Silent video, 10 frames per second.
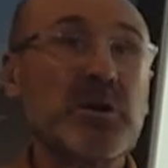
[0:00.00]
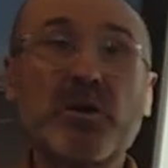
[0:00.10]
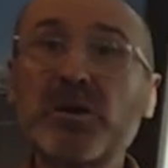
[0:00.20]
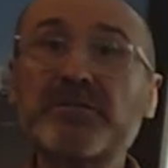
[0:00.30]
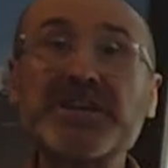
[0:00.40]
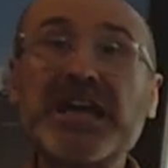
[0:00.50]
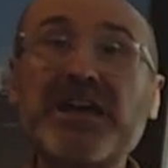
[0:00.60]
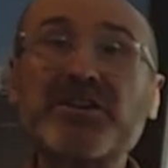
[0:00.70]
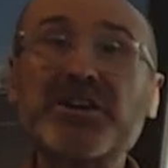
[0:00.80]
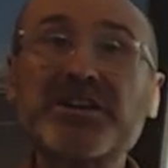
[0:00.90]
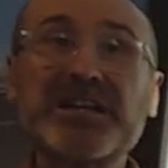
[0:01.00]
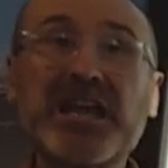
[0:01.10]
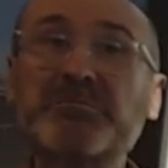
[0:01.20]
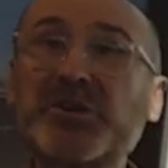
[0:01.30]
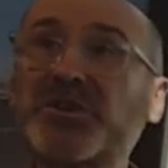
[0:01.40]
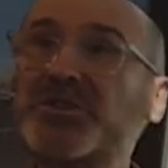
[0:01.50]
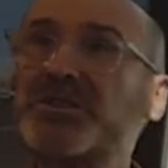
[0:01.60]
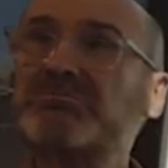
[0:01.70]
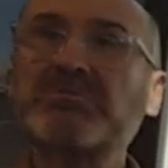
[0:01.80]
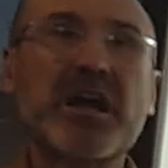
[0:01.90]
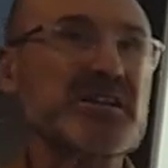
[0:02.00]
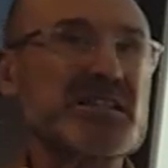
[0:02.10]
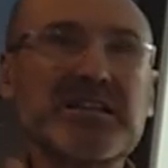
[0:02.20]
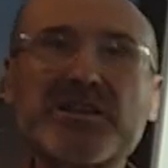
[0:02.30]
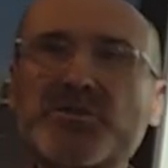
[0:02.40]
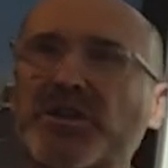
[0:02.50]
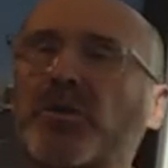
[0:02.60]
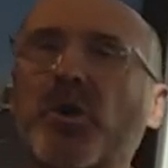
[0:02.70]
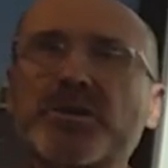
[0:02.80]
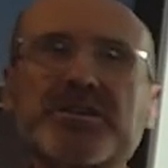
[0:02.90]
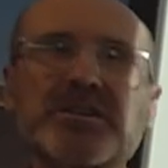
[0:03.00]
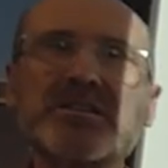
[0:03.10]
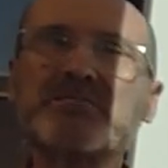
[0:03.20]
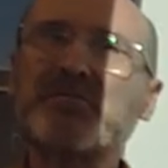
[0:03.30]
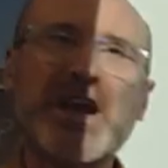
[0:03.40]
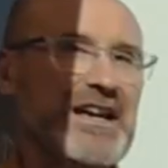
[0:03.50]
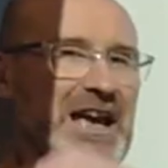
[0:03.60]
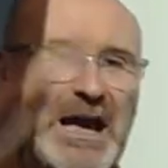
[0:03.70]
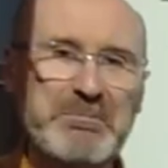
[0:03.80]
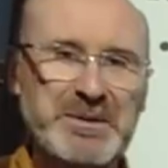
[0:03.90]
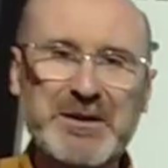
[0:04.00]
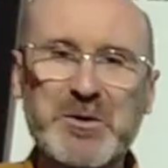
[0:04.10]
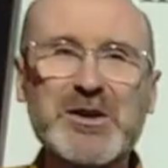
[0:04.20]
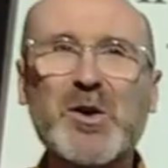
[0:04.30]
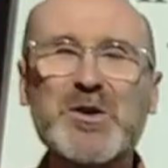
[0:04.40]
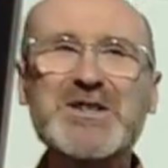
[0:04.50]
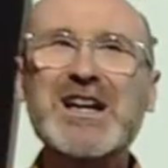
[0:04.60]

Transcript: all the other neighbors are still using horses, very happy with horse and